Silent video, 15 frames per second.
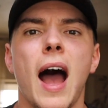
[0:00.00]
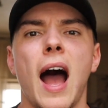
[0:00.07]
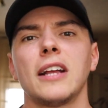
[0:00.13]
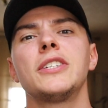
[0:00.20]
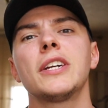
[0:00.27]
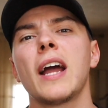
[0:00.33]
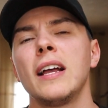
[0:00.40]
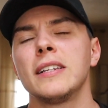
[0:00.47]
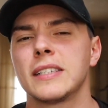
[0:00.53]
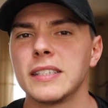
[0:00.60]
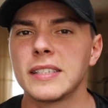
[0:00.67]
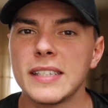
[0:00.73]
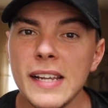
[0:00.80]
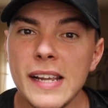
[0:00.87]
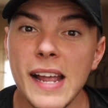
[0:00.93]
As you guys can
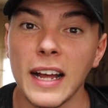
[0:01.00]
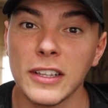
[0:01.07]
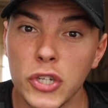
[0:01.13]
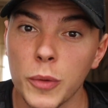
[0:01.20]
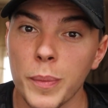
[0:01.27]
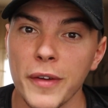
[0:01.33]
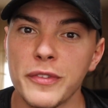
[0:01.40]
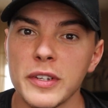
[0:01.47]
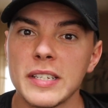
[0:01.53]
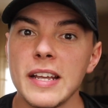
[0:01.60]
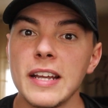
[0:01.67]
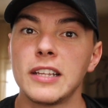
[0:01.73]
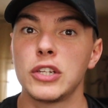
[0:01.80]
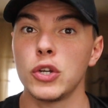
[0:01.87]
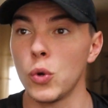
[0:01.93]
see, I took my
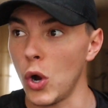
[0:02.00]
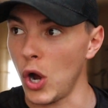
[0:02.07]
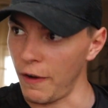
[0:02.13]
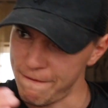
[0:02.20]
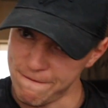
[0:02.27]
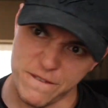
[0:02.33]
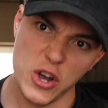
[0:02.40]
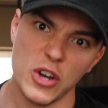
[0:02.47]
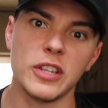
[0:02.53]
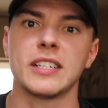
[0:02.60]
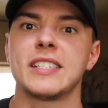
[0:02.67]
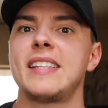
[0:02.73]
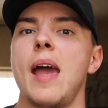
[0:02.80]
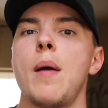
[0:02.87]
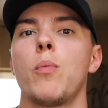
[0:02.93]
physique to a further
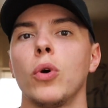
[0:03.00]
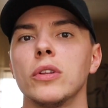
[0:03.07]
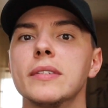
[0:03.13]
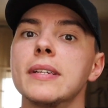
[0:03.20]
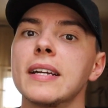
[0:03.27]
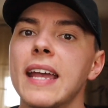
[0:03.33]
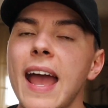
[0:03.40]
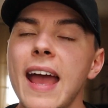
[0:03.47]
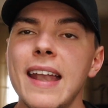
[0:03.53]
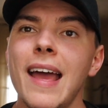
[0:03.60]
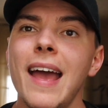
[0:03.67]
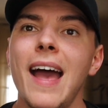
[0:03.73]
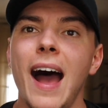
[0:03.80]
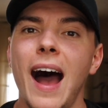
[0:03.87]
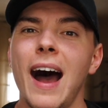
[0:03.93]
step once
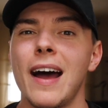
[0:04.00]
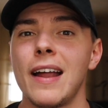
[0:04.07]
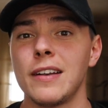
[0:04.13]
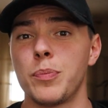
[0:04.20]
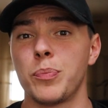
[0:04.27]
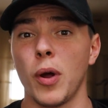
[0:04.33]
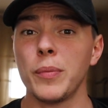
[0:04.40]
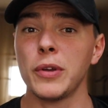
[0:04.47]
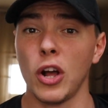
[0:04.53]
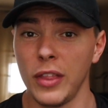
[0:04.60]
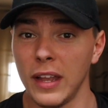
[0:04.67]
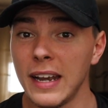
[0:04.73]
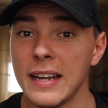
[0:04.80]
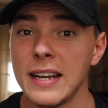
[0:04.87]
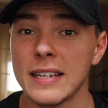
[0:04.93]
again, and probably got
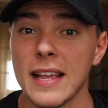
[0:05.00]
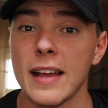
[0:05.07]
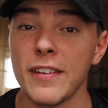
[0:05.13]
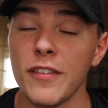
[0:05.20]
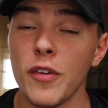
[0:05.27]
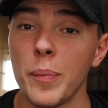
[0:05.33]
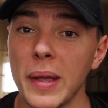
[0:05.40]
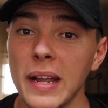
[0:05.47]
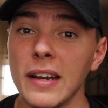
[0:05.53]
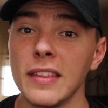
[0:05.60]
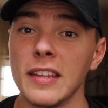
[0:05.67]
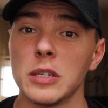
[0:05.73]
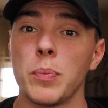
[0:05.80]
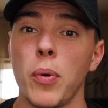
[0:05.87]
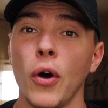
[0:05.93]
the leanest I'd ever been at
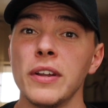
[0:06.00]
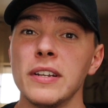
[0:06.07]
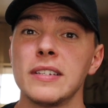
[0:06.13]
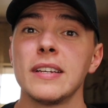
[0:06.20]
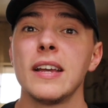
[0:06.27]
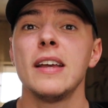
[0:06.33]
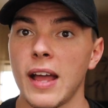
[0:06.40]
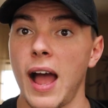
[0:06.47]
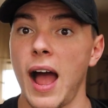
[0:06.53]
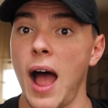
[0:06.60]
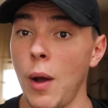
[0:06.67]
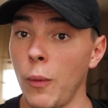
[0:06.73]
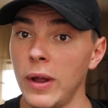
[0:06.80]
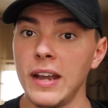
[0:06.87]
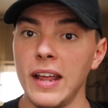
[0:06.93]
this point.
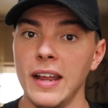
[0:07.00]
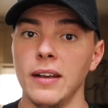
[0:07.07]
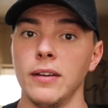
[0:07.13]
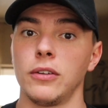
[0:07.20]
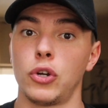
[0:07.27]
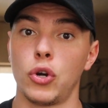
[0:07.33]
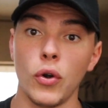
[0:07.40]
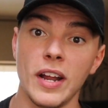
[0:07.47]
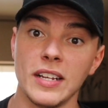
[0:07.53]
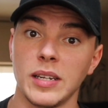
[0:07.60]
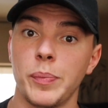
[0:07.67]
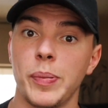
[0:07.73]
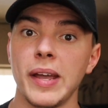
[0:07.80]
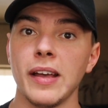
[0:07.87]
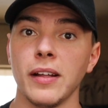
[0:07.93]
I went in
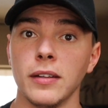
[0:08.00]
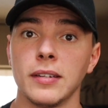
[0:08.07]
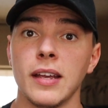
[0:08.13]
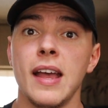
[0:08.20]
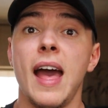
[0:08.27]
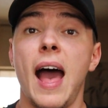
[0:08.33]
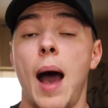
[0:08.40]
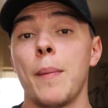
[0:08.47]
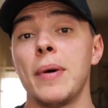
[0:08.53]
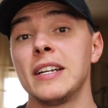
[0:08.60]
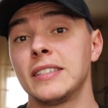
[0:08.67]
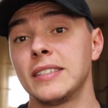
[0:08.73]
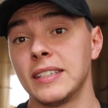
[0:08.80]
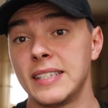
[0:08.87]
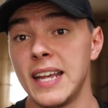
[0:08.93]
crazy peeled. I
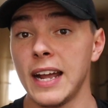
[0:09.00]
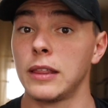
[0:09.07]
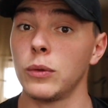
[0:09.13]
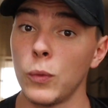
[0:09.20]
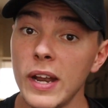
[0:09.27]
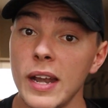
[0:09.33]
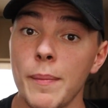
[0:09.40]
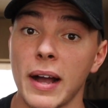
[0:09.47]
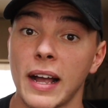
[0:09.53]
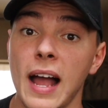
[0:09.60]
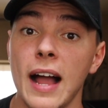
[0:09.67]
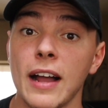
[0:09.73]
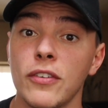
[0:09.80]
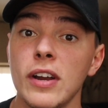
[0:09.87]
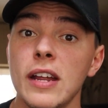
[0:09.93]
managed to take the win in my
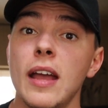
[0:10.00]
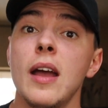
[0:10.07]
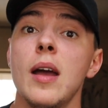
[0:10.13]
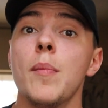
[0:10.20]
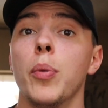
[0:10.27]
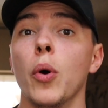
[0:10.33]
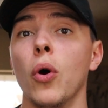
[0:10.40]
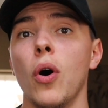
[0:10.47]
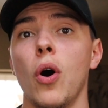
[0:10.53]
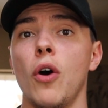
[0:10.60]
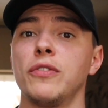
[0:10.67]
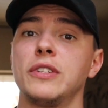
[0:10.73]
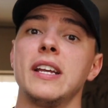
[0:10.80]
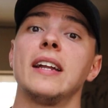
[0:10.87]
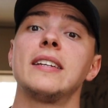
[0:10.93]
category, but
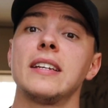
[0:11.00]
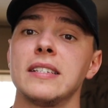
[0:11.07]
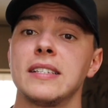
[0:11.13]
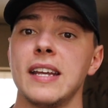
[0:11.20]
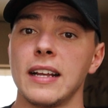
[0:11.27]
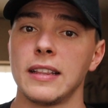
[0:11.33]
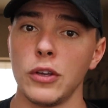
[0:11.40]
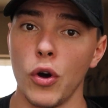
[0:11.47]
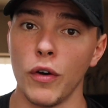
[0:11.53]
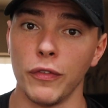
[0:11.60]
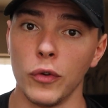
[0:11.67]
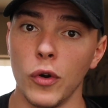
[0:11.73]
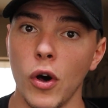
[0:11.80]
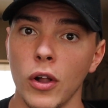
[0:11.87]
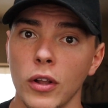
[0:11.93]
obviously I didn't take the
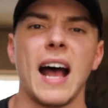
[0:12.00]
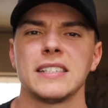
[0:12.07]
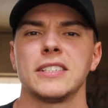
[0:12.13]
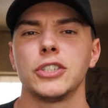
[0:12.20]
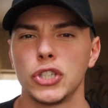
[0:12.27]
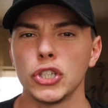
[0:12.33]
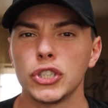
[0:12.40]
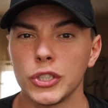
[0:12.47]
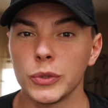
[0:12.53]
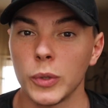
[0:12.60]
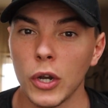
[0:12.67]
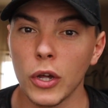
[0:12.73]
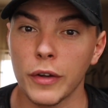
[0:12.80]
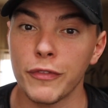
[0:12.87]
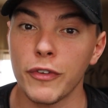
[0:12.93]
overall, as the judges
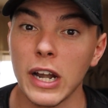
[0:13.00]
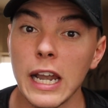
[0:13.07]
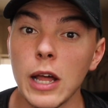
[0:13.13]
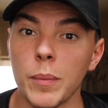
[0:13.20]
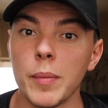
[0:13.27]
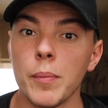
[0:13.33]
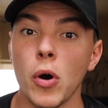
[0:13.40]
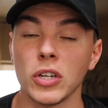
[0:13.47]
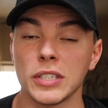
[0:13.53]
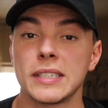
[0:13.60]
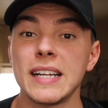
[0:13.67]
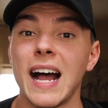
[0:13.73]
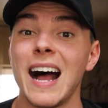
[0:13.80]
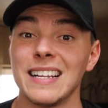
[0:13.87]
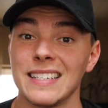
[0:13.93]
were looking for a little bit more
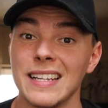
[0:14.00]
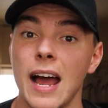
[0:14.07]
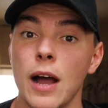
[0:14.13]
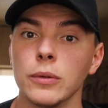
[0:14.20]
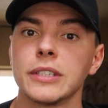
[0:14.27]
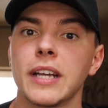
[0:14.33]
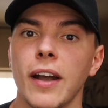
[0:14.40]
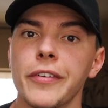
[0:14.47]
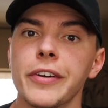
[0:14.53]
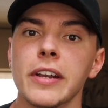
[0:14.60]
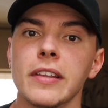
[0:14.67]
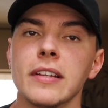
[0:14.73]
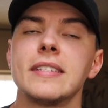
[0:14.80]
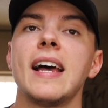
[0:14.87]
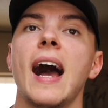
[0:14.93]
size than I was carrying
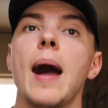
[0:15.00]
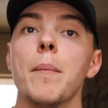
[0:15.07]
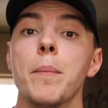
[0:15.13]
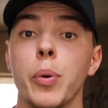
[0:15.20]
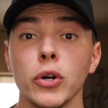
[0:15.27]
at the time.